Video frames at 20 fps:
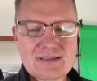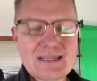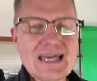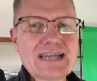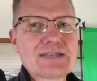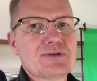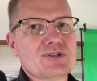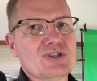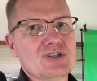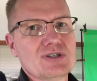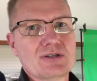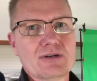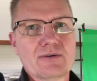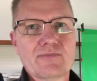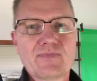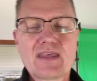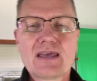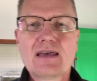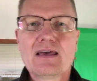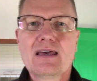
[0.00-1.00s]
that's what you do.
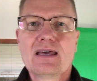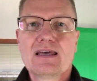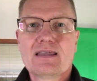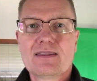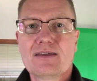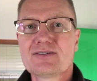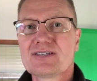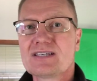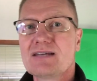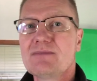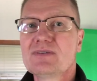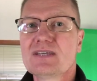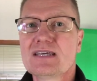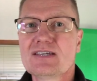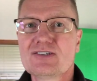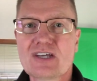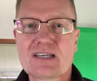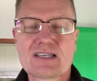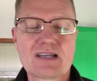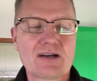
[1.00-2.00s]
There's some
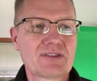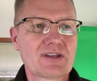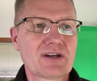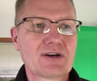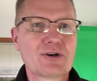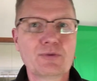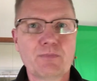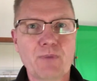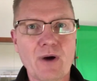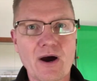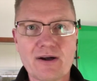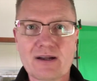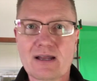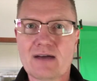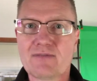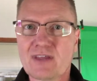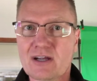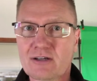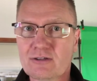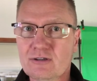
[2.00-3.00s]
DJs out there who part of their